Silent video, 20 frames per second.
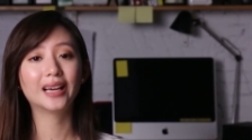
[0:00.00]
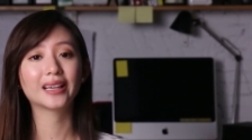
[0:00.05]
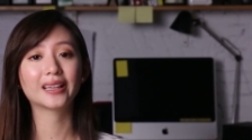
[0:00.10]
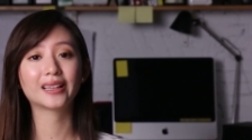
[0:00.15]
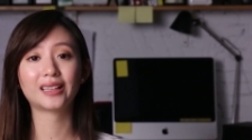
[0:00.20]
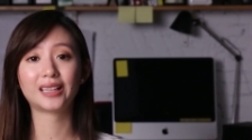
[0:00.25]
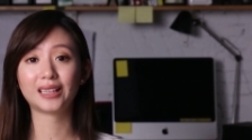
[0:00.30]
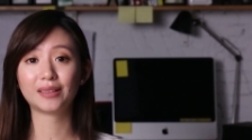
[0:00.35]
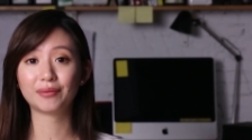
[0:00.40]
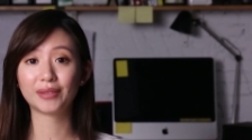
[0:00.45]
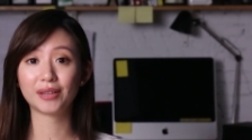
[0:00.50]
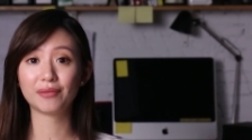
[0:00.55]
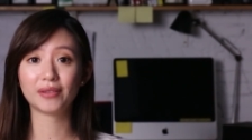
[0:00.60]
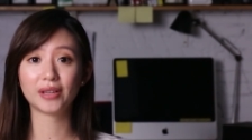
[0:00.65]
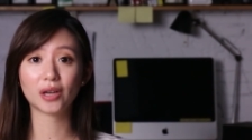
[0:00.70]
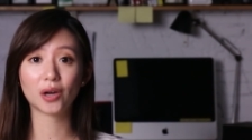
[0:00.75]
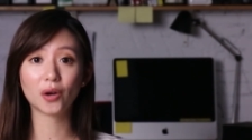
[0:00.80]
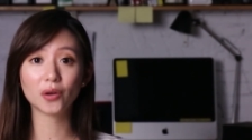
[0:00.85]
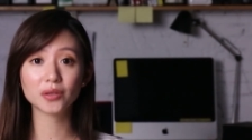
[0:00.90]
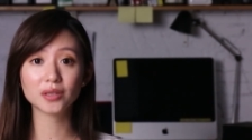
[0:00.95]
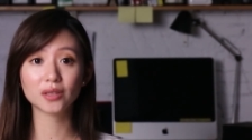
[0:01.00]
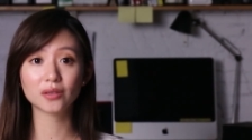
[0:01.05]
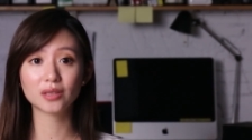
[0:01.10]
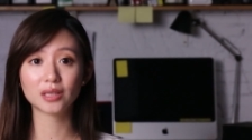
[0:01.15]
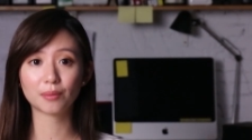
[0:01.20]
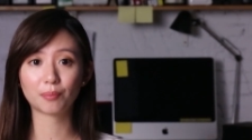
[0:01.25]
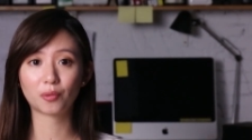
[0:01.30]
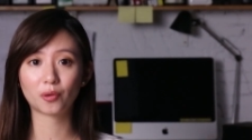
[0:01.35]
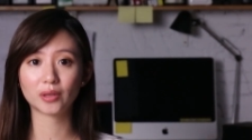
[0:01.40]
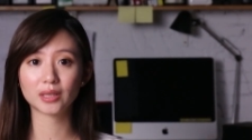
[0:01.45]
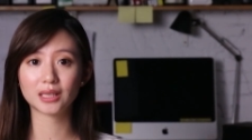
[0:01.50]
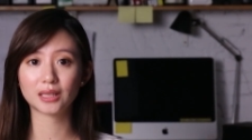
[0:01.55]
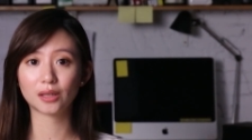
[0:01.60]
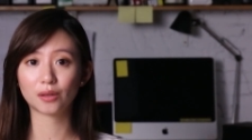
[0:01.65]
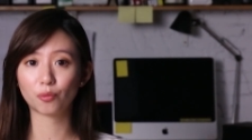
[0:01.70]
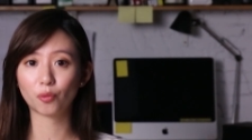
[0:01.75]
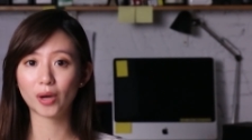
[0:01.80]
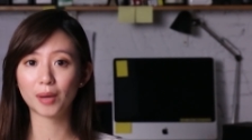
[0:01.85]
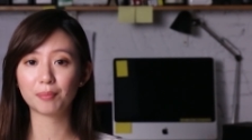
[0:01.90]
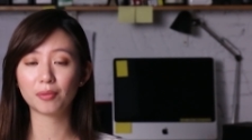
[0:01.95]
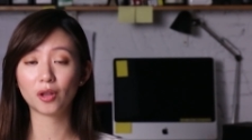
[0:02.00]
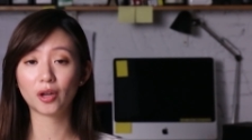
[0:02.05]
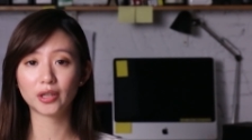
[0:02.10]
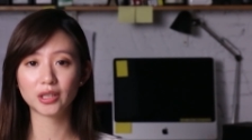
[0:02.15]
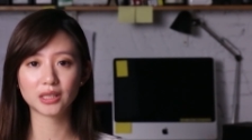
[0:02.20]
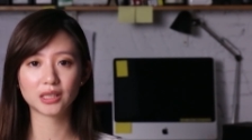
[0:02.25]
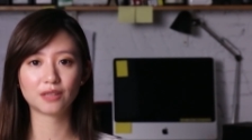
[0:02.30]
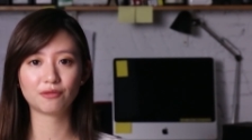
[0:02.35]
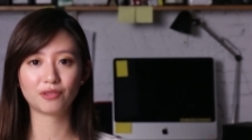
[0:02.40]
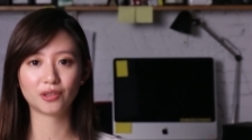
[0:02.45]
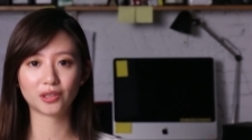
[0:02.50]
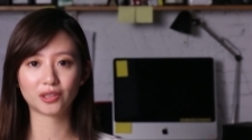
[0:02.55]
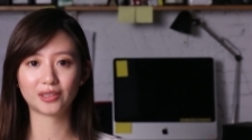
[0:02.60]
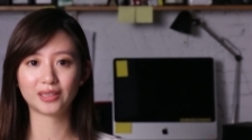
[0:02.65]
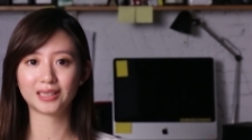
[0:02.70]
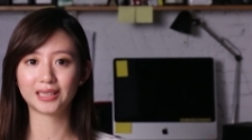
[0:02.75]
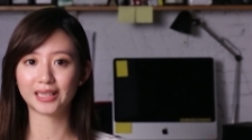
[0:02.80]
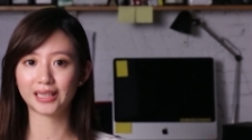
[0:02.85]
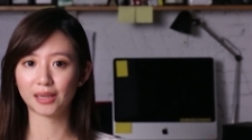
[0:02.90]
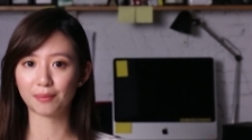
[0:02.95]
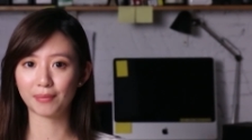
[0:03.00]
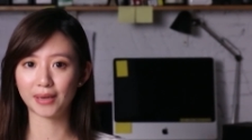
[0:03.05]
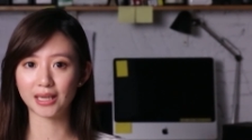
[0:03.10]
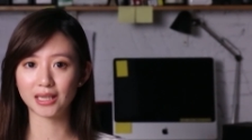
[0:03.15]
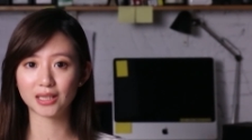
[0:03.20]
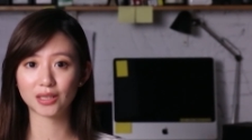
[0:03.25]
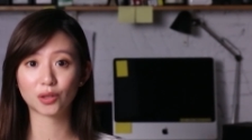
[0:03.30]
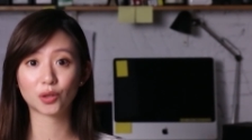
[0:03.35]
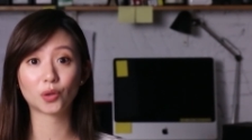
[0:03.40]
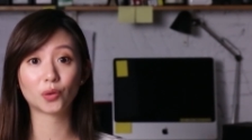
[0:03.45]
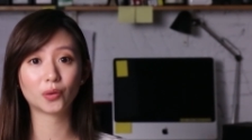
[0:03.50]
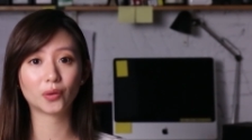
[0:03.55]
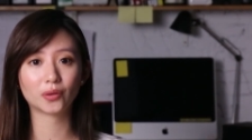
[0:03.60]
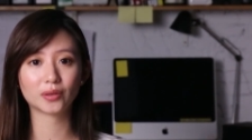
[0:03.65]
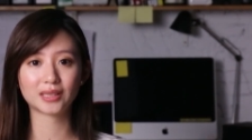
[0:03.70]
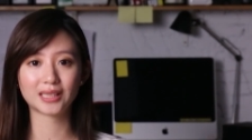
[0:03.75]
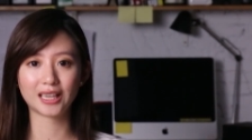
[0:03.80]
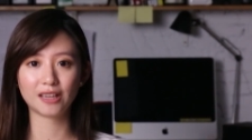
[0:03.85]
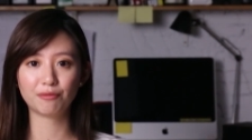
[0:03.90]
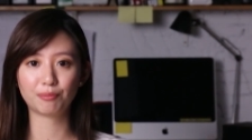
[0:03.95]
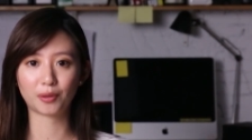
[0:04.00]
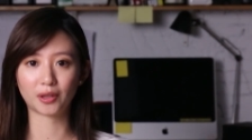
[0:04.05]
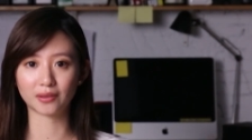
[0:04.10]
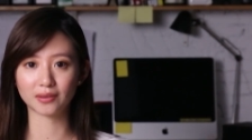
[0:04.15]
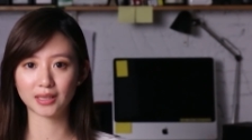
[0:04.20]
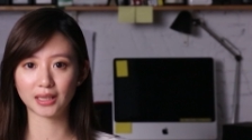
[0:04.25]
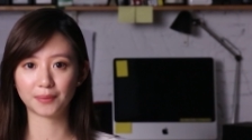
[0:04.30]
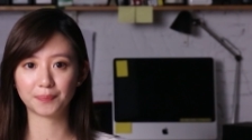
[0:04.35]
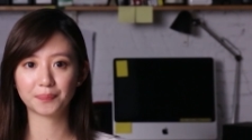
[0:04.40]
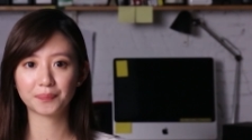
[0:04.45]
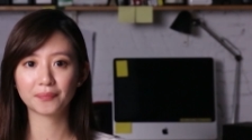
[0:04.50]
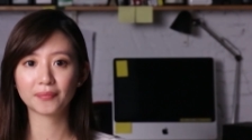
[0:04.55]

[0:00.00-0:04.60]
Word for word: ClamAV also supports the web largest filtering database, Google Safe Browsing,